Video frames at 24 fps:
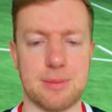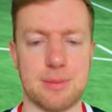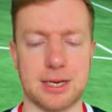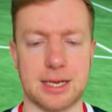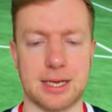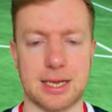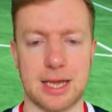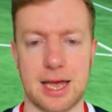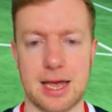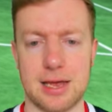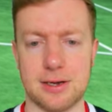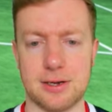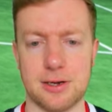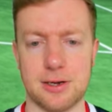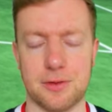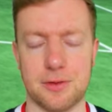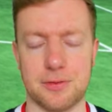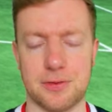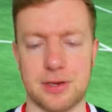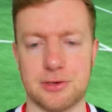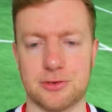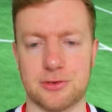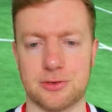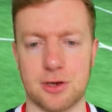again at
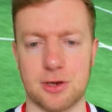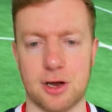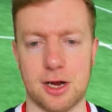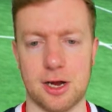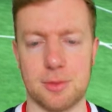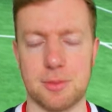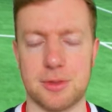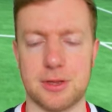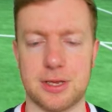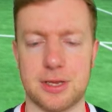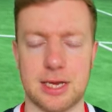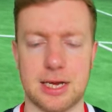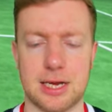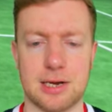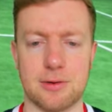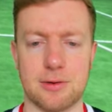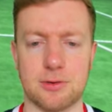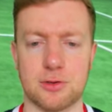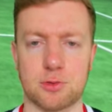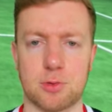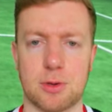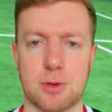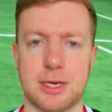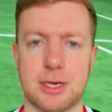this time of the year in
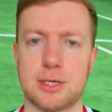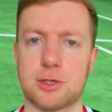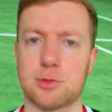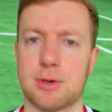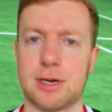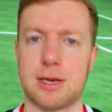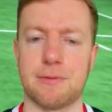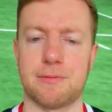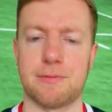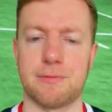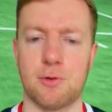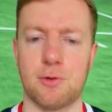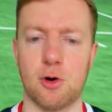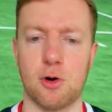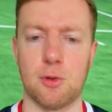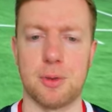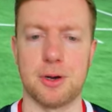2024, but